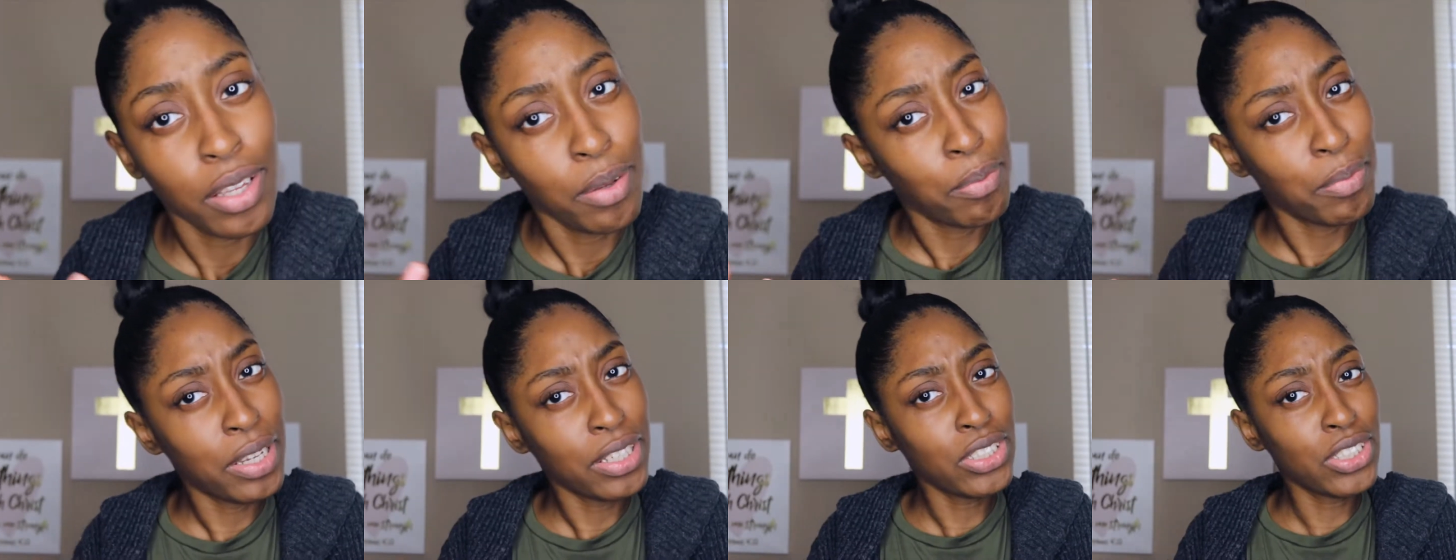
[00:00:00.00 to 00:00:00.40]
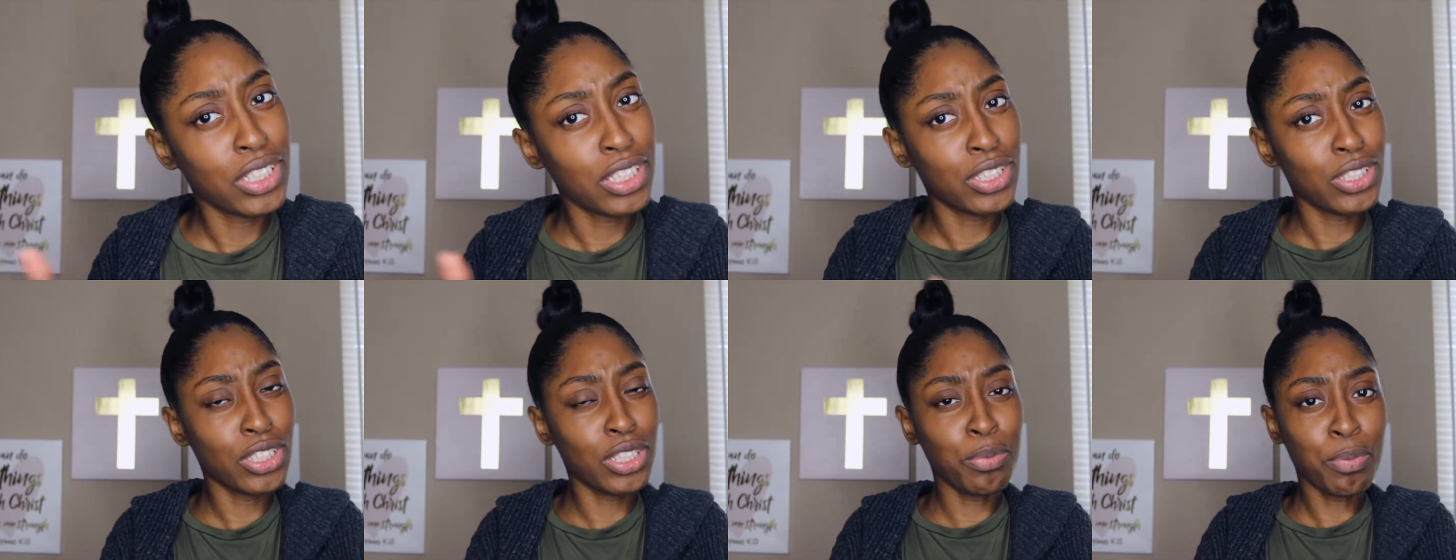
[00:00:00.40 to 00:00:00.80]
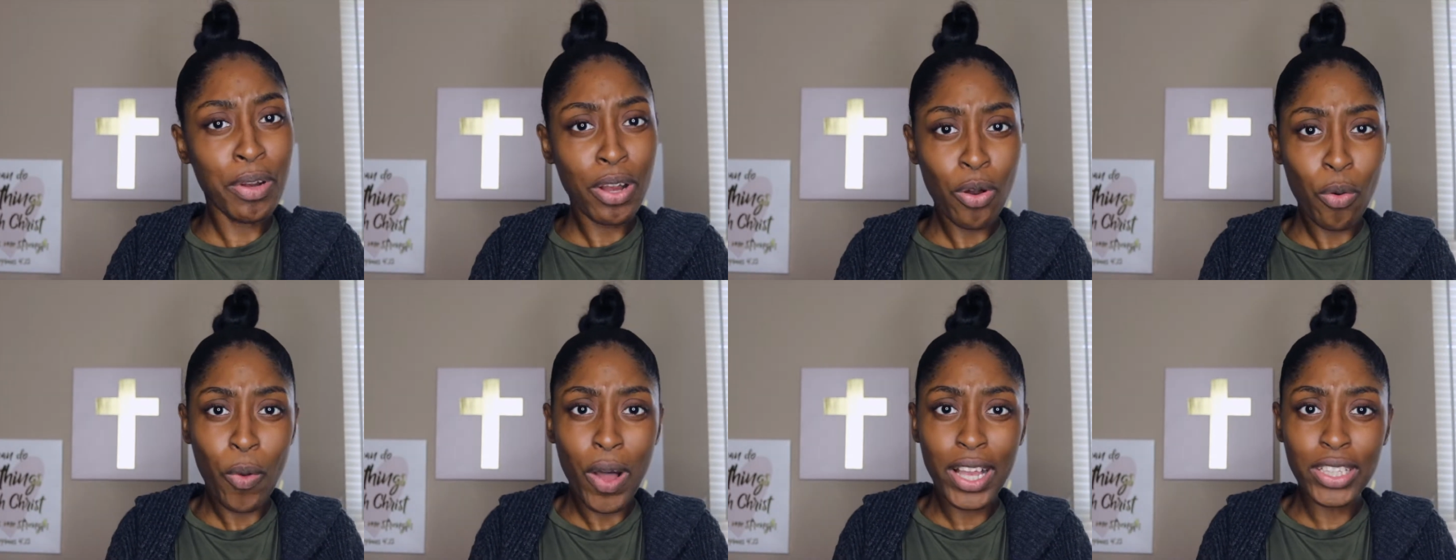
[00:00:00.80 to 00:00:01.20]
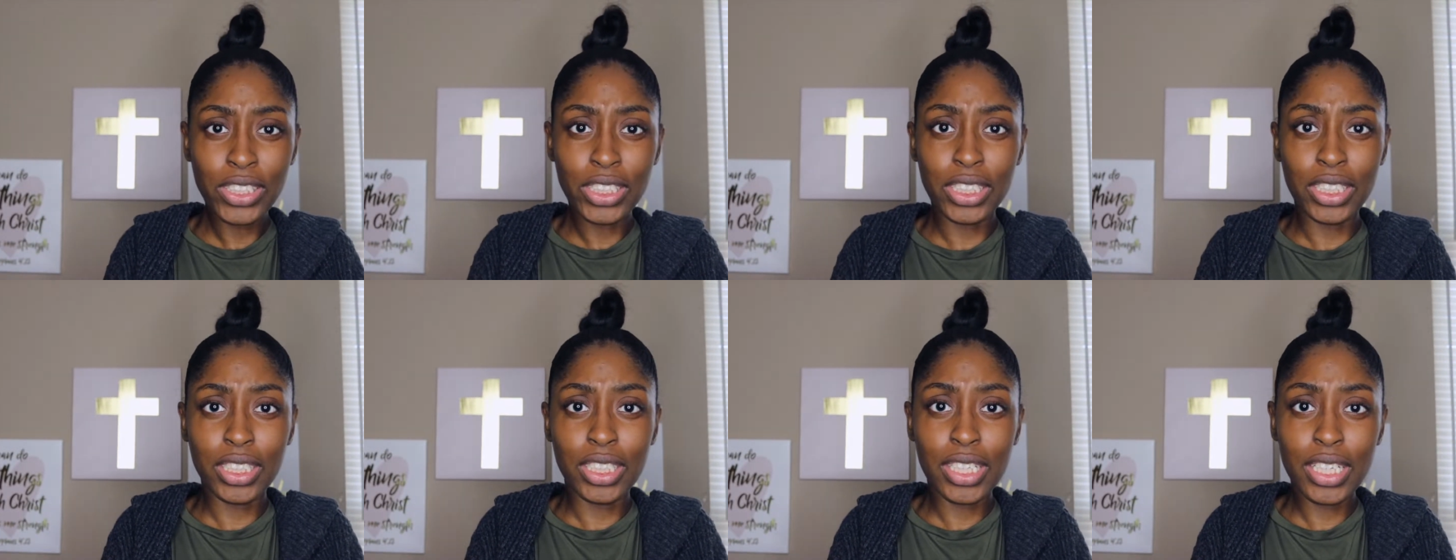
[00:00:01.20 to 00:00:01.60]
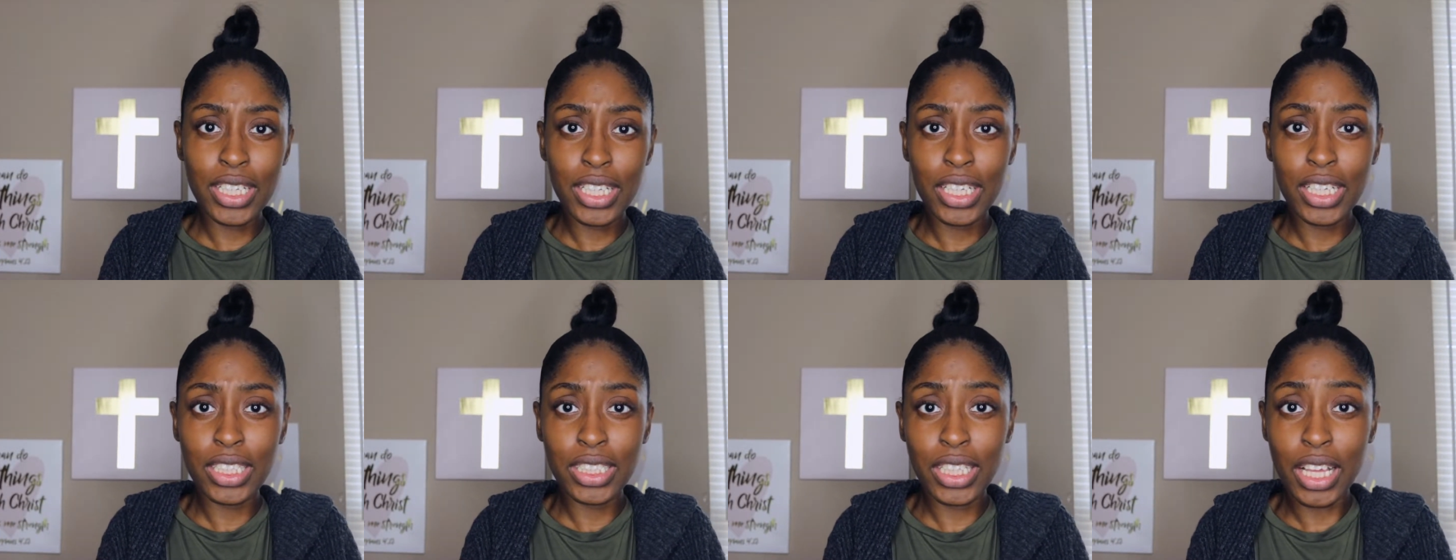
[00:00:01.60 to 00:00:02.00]
make sure that you keep on watching
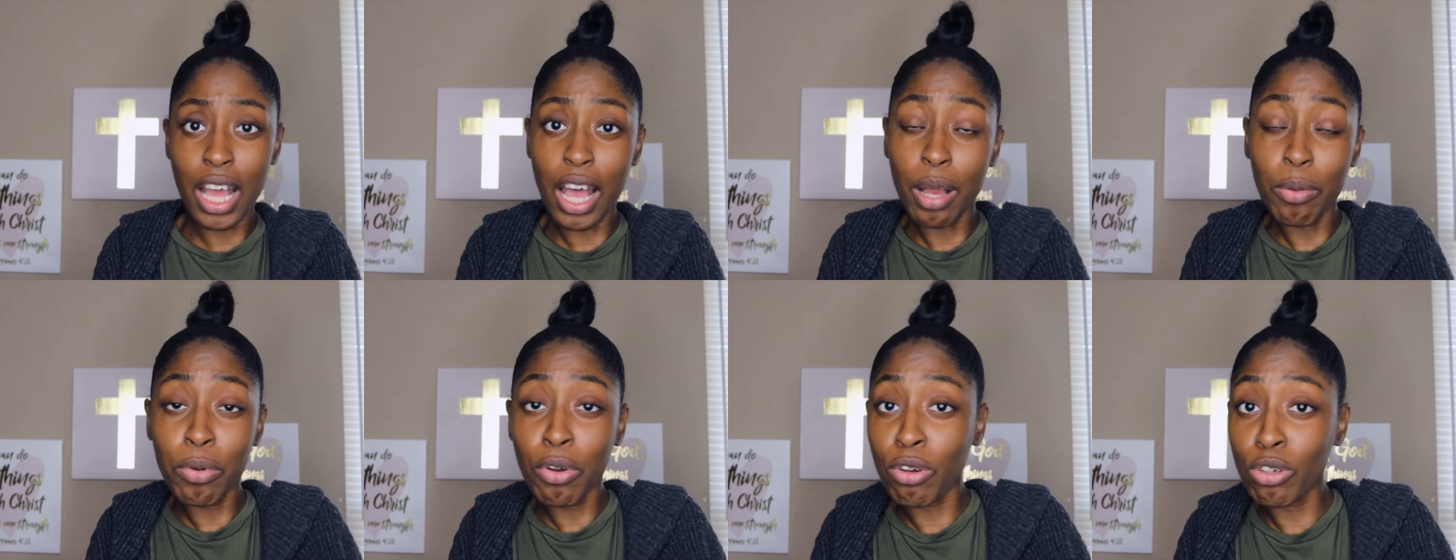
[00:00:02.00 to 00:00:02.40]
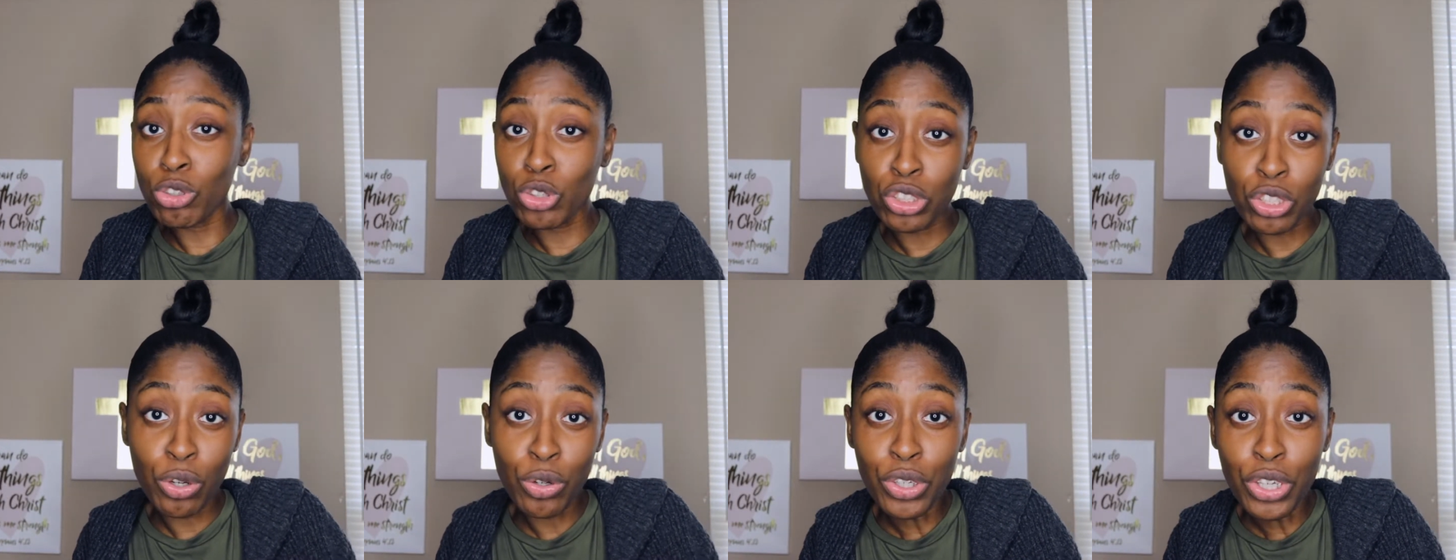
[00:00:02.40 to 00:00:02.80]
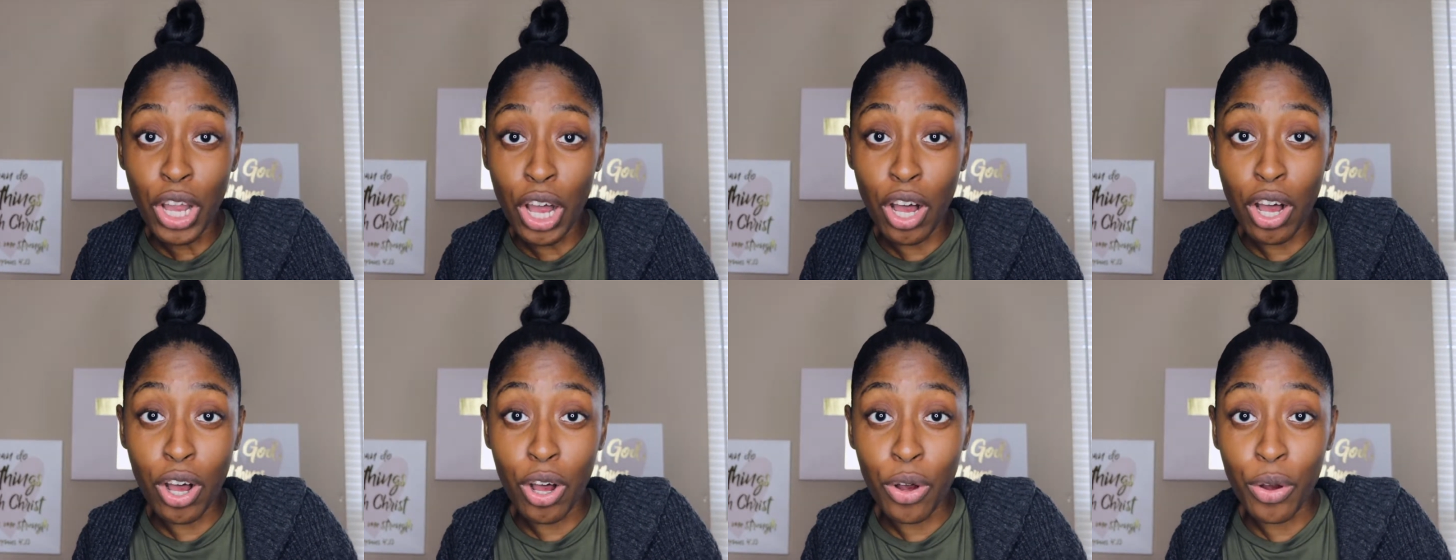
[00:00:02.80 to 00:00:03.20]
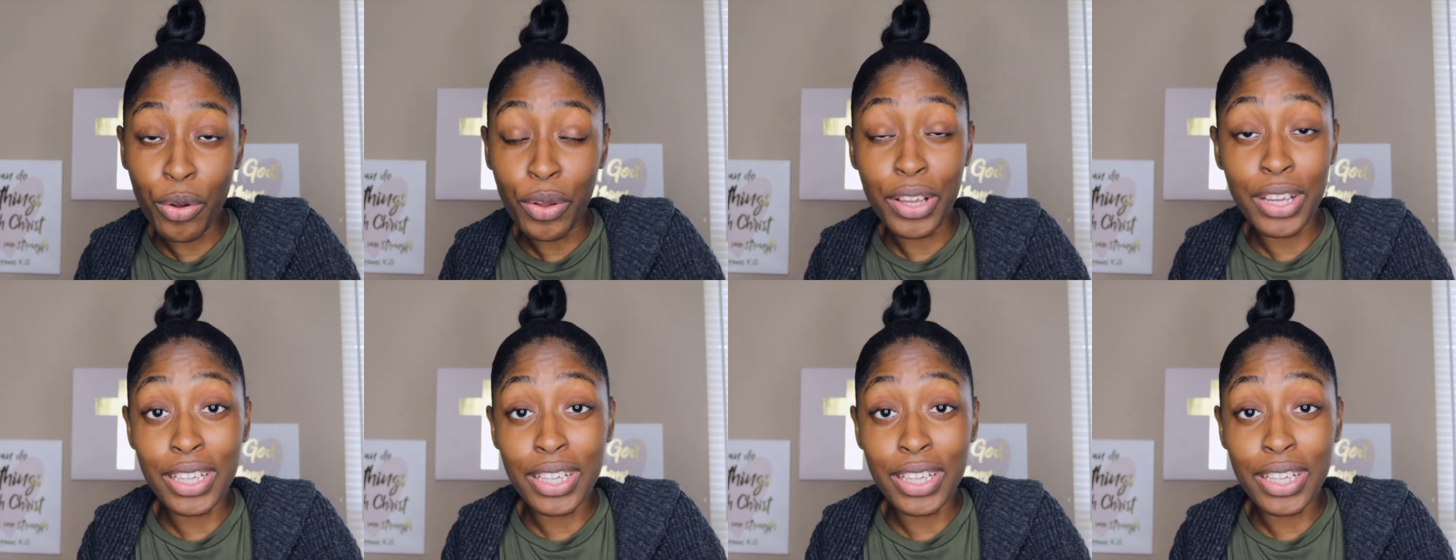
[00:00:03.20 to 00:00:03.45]
because I'm going to show y'all.